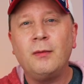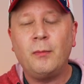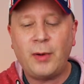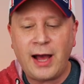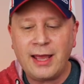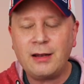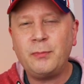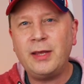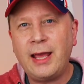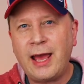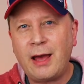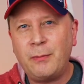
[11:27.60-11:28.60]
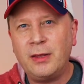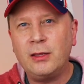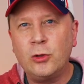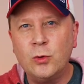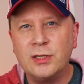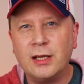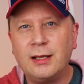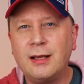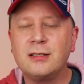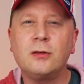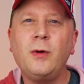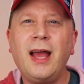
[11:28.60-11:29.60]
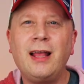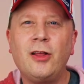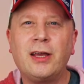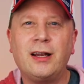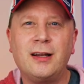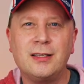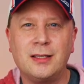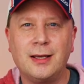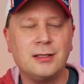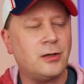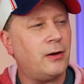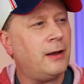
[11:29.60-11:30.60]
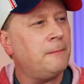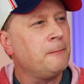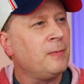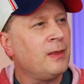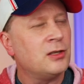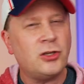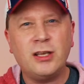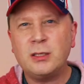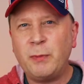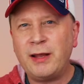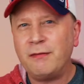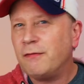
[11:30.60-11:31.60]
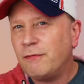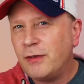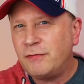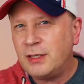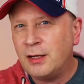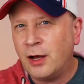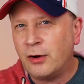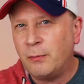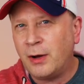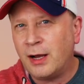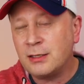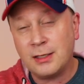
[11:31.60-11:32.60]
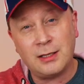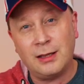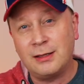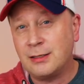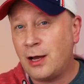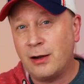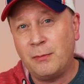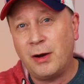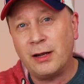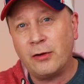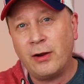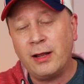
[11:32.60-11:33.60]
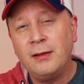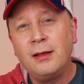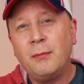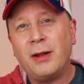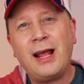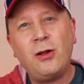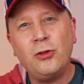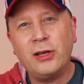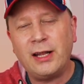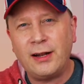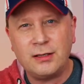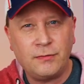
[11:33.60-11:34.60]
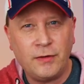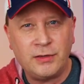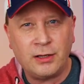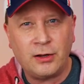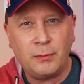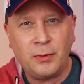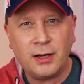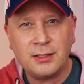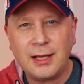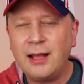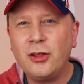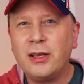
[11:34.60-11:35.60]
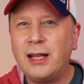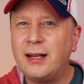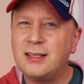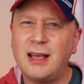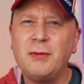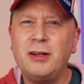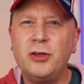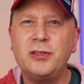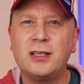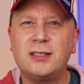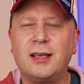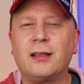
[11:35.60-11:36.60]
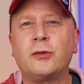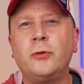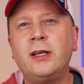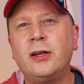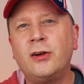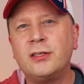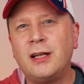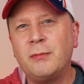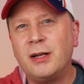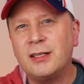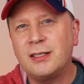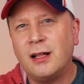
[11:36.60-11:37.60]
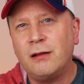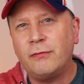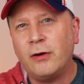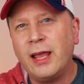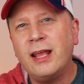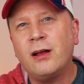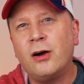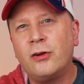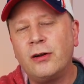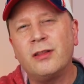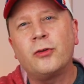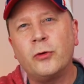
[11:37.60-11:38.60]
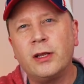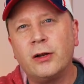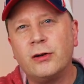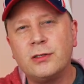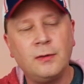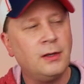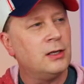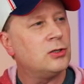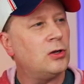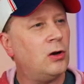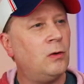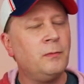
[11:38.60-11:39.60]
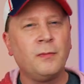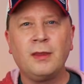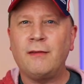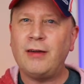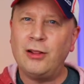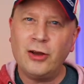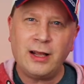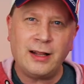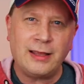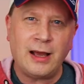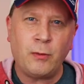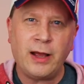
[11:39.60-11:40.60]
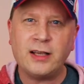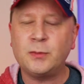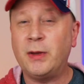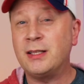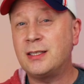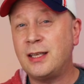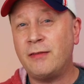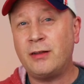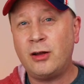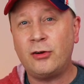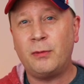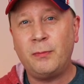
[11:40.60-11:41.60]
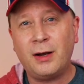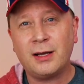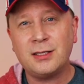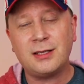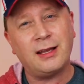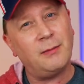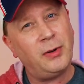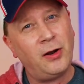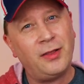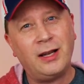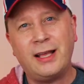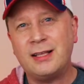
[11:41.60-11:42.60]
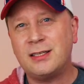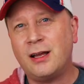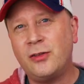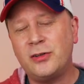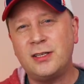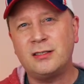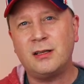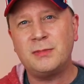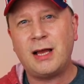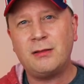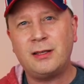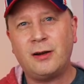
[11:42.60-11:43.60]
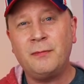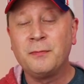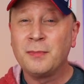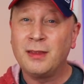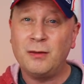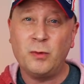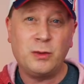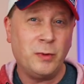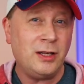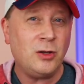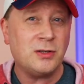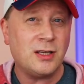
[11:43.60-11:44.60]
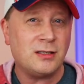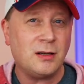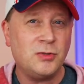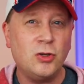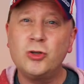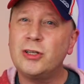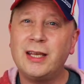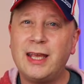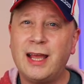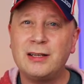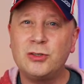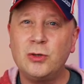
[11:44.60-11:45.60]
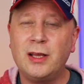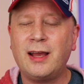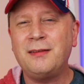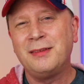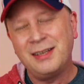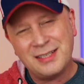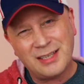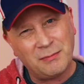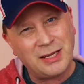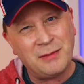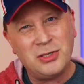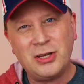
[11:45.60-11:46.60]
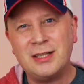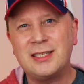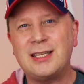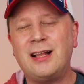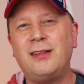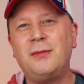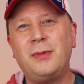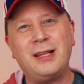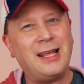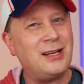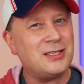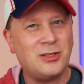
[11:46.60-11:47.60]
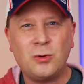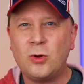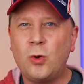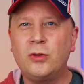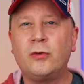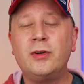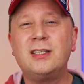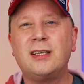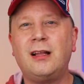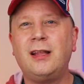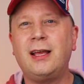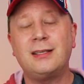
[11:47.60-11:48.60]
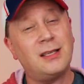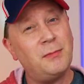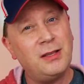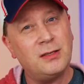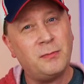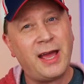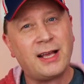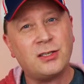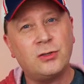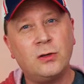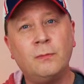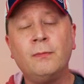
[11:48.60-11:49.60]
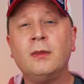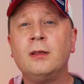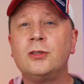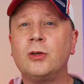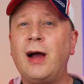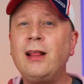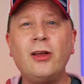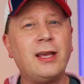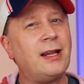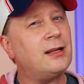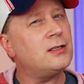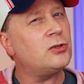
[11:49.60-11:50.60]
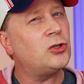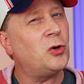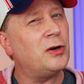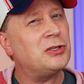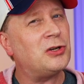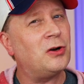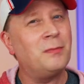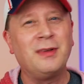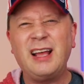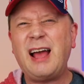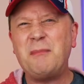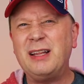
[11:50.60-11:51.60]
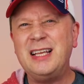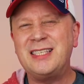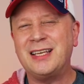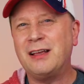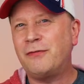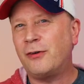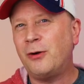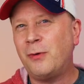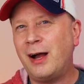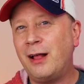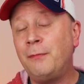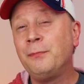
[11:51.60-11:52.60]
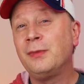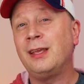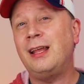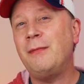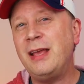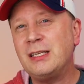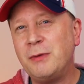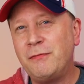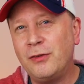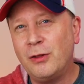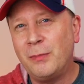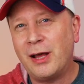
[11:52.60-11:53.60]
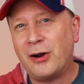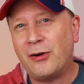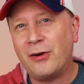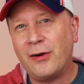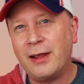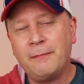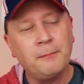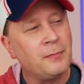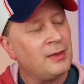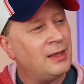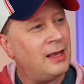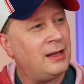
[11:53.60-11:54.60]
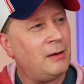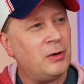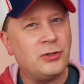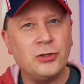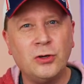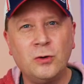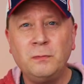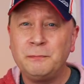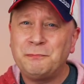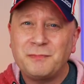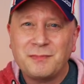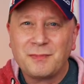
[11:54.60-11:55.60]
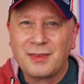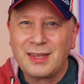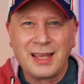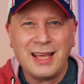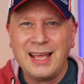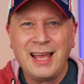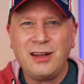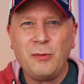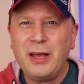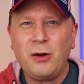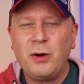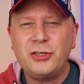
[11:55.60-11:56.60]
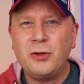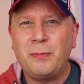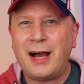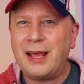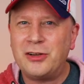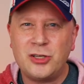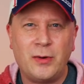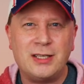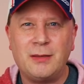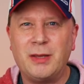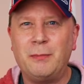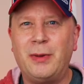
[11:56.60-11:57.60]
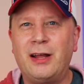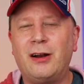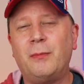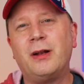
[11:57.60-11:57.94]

Buy it, be happy, use it. Because the way I look at it is this, all right? So you spend 1500 bucks, It's a ton of money, right? But I don't look at it as 1500 bucks. I look at it as I'm gonna use this thing three years and I'm gonna sell it for 800 in three years. So if I look at it that way, I spend 700 bucks. I compare that against other systems out there. with Windows systems, you usually can't do that. Sometimes you can sell them, but they just don't hold the resale like some of these Macs do. So I look at it as a short term, I'm leasing it for a while and it makes me feel better, all right? And number two, again, no matter what you buy, there's always something better.